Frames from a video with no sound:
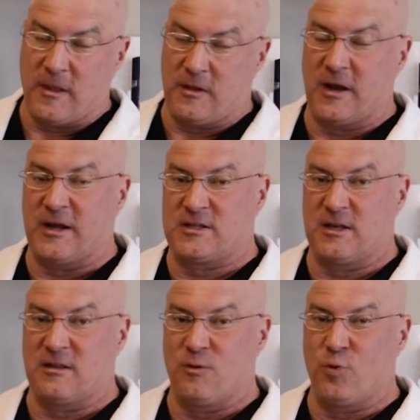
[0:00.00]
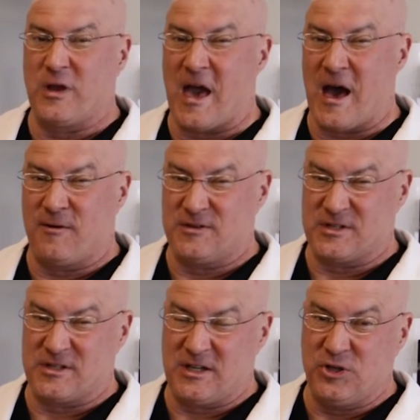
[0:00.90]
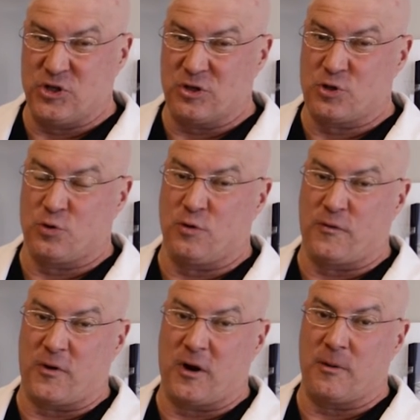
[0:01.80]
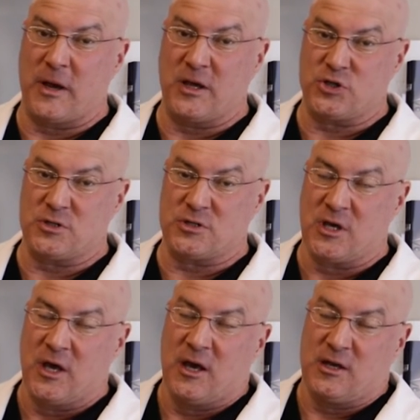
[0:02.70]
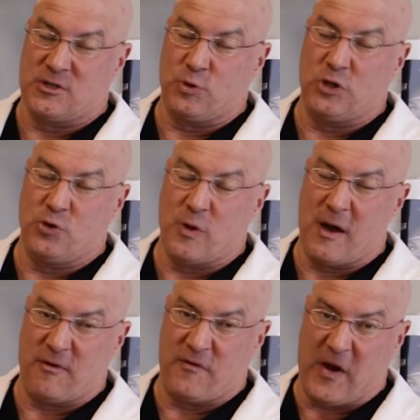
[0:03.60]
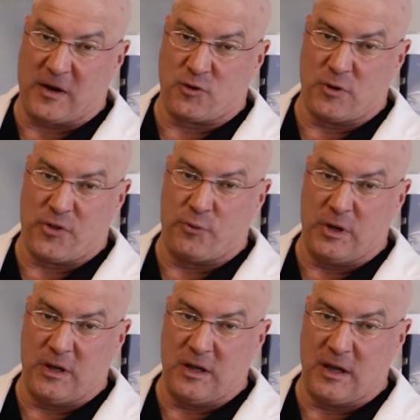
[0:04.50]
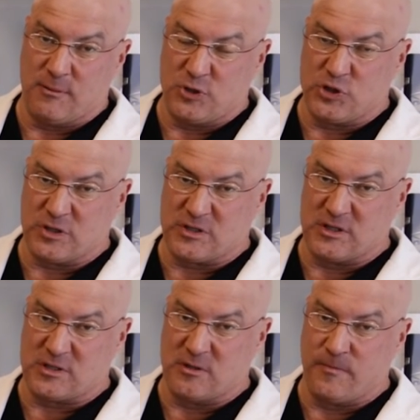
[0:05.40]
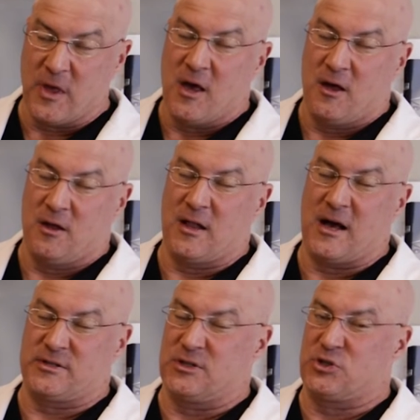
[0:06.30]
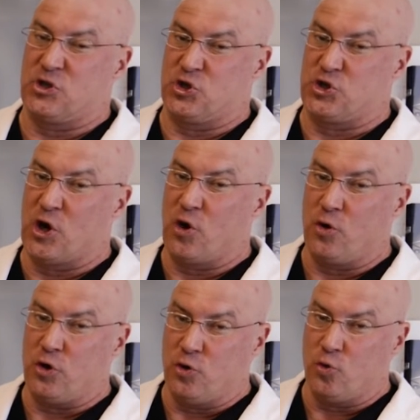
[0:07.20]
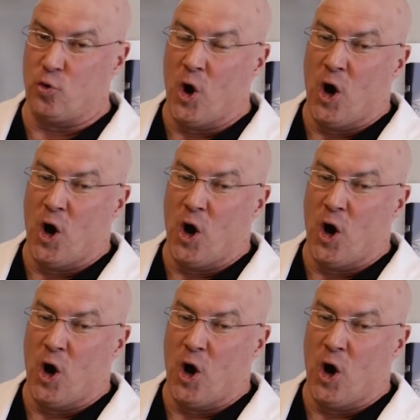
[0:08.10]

And the nice thing that have as a teaching tool for our patients is we do have a Vectra three D imaging system that allows us to show you